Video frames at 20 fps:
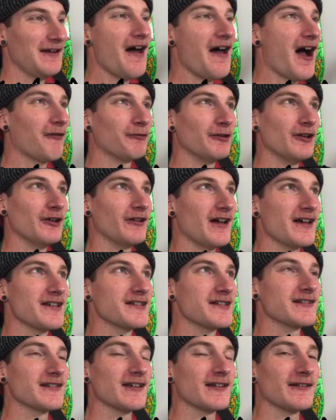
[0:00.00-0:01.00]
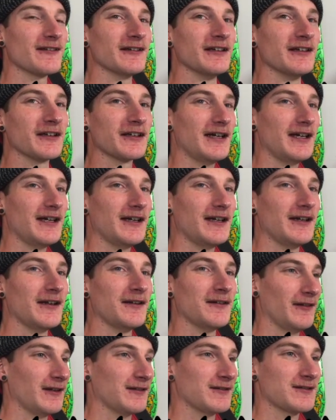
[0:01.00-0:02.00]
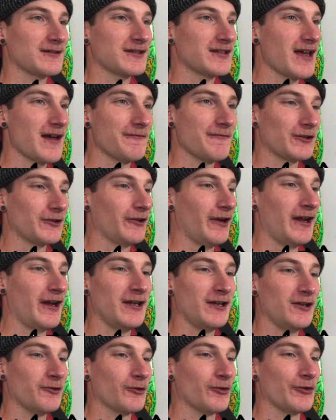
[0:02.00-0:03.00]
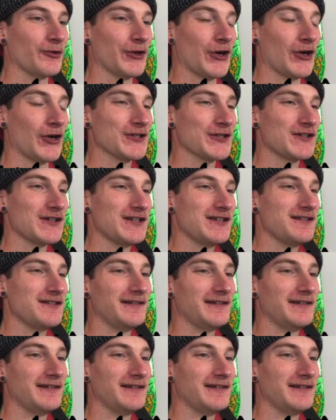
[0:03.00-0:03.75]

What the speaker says: Not realizing that like, hey, like 7 or 8 year old Austin,